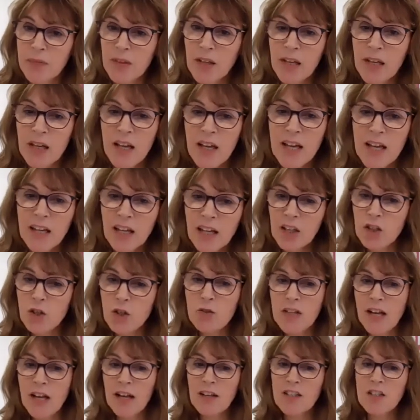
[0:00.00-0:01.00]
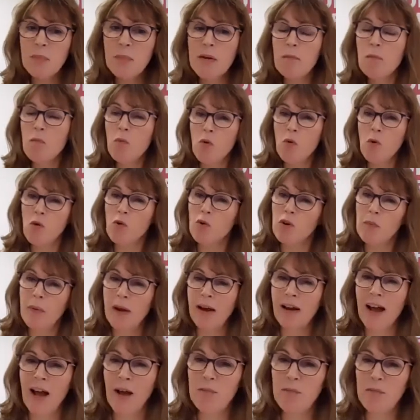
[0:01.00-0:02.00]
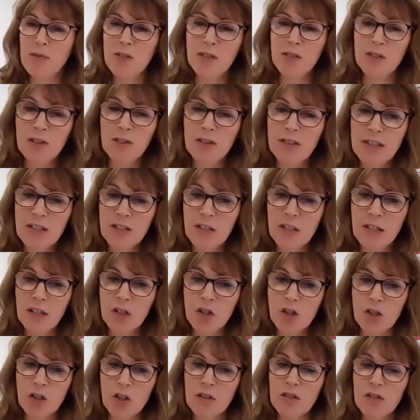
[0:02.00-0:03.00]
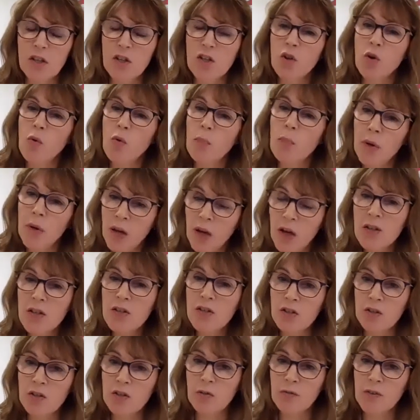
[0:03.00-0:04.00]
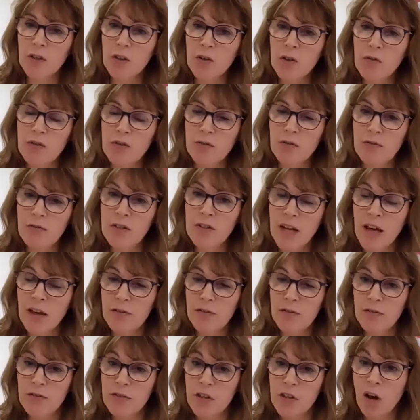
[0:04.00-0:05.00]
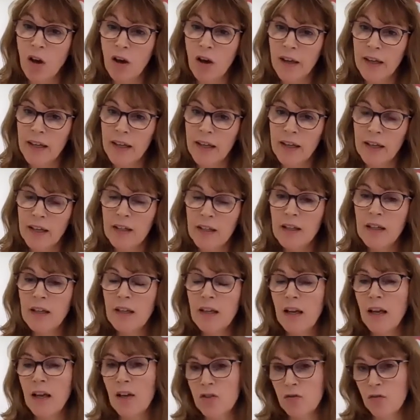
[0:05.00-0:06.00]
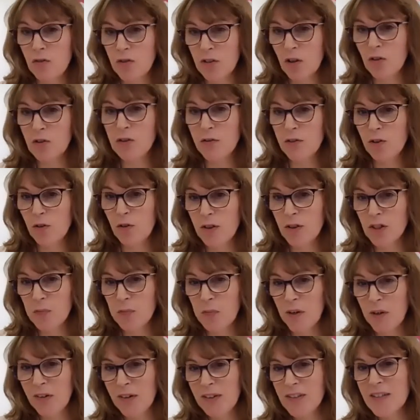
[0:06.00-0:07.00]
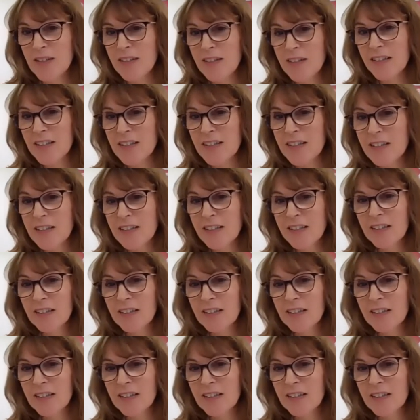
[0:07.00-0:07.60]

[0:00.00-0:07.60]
Mm-hmm. Can you tell us a bit more about Absolutely Delicious and your personal views of death of dying as a result of your experiences?